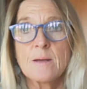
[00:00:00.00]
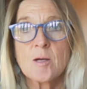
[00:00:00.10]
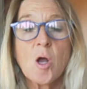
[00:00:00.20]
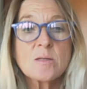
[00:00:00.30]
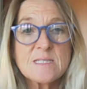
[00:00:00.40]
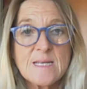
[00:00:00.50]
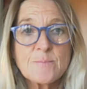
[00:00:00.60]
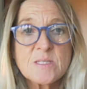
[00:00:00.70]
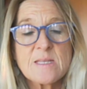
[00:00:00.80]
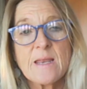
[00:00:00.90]

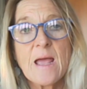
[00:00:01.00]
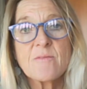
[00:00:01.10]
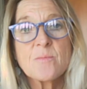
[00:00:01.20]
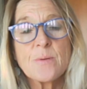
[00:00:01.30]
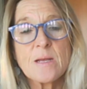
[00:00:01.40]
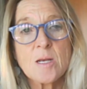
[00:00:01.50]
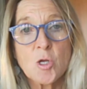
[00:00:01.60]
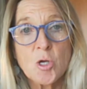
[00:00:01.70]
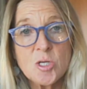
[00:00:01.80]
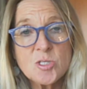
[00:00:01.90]
concepts that haven't been
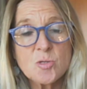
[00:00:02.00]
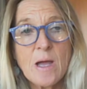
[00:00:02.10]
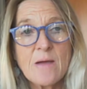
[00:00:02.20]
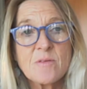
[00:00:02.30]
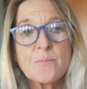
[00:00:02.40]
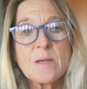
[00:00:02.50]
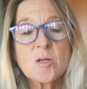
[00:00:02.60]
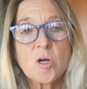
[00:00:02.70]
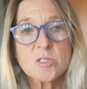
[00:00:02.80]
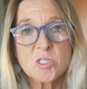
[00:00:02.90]
learned or haven't been
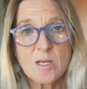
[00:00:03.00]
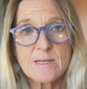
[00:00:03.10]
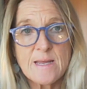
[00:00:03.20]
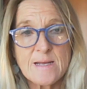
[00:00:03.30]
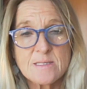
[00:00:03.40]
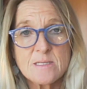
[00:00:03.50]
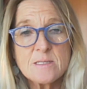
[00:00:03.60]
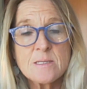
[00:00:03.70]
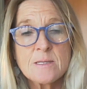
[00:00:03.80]
consolidated,